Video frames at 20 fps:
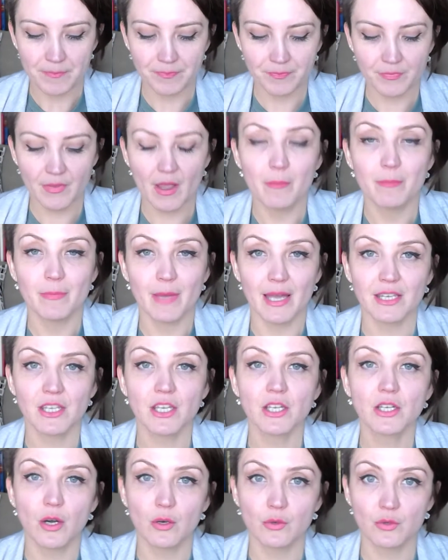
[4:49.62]
many
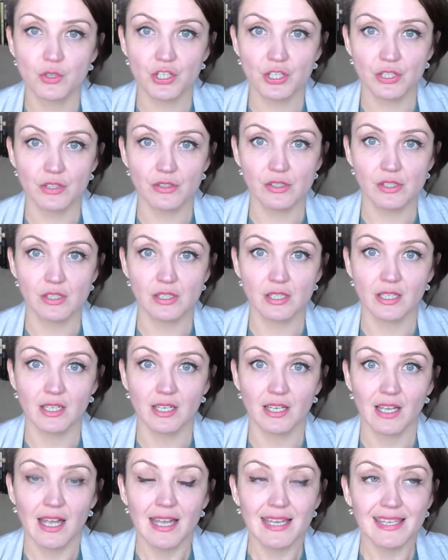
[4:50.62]
coaches
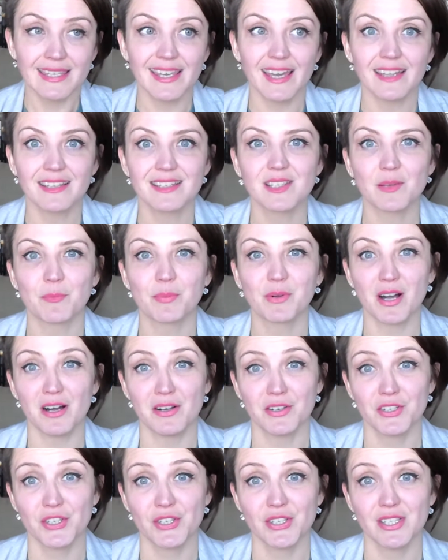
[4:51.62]
get
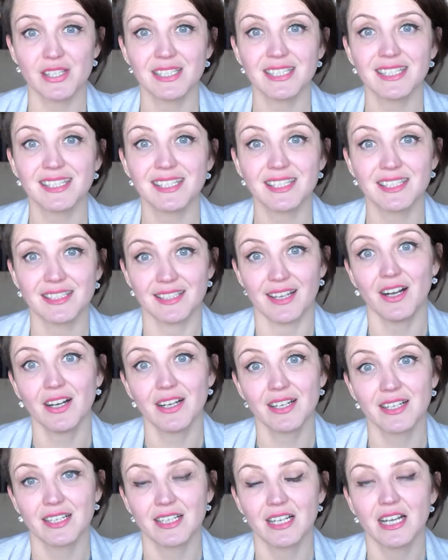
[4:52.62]
subconsciously
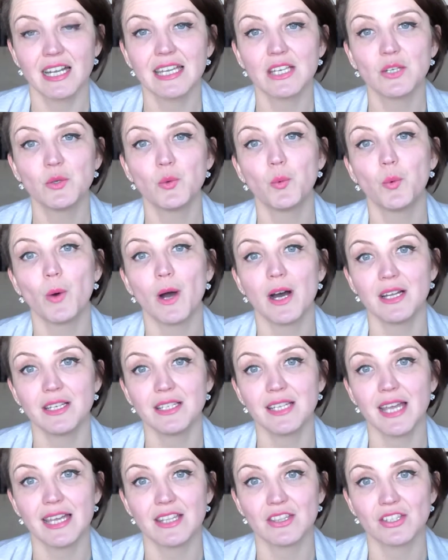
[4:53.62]
stuck in
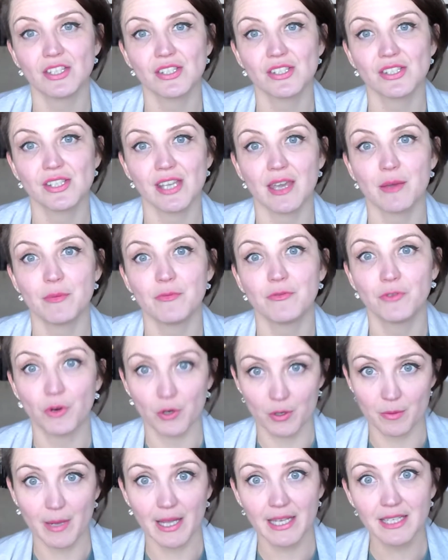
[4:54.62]
one and the same
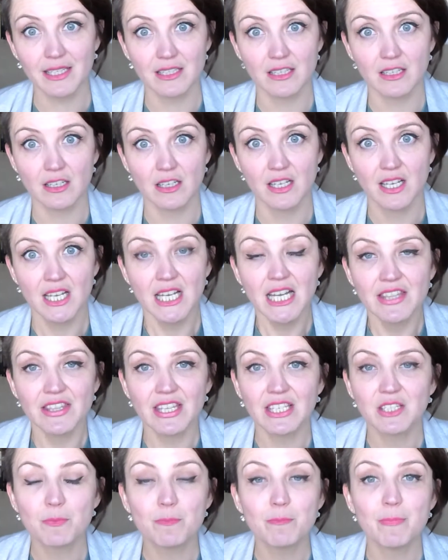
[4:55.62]
format
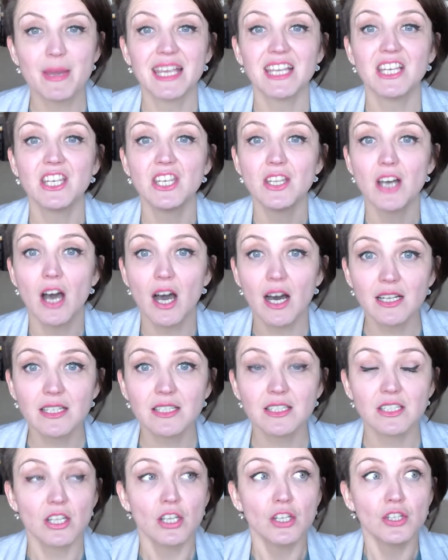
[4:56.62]
that may
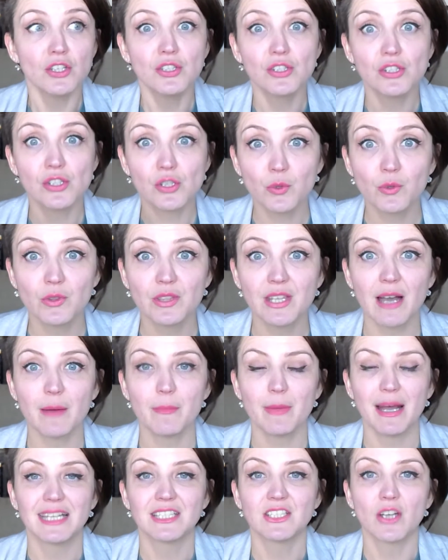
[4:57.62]
not suit
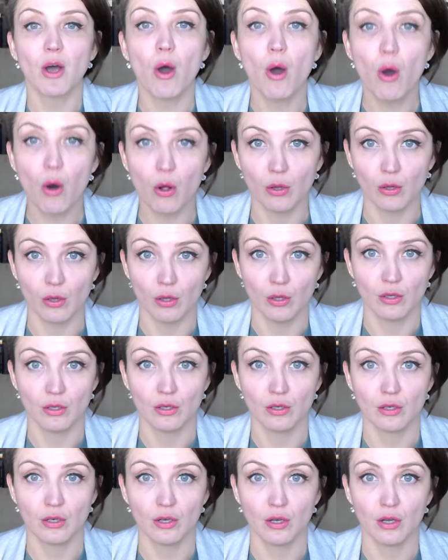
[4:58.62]
them at all.
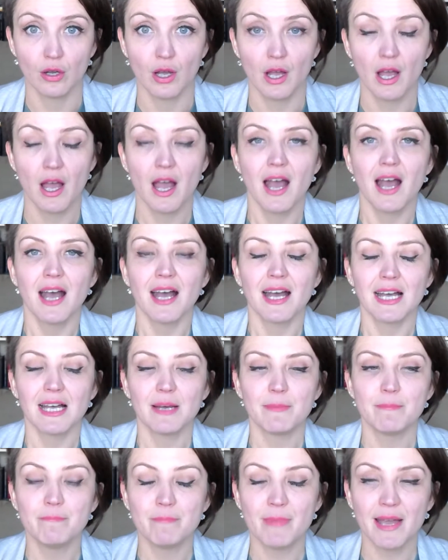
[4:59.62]

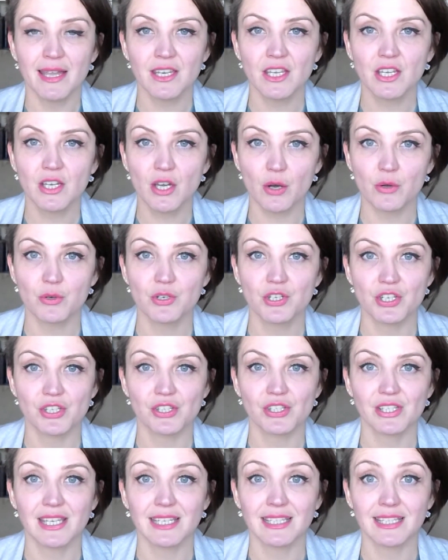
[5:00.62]
Many
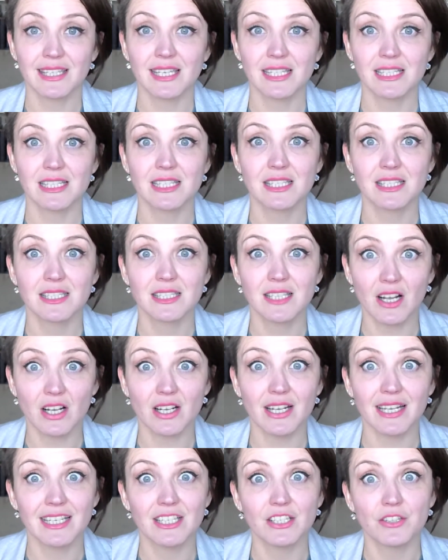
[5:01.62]
coaches can get
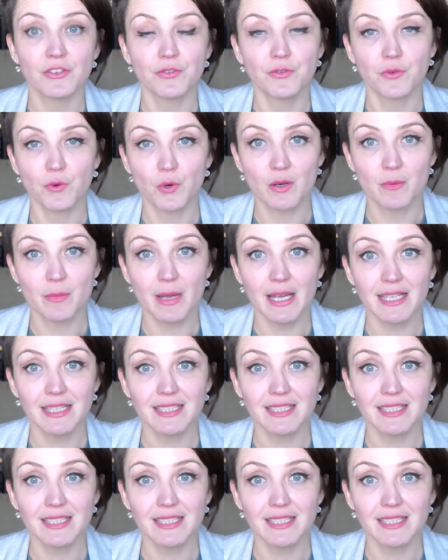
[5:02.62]
stuck in a format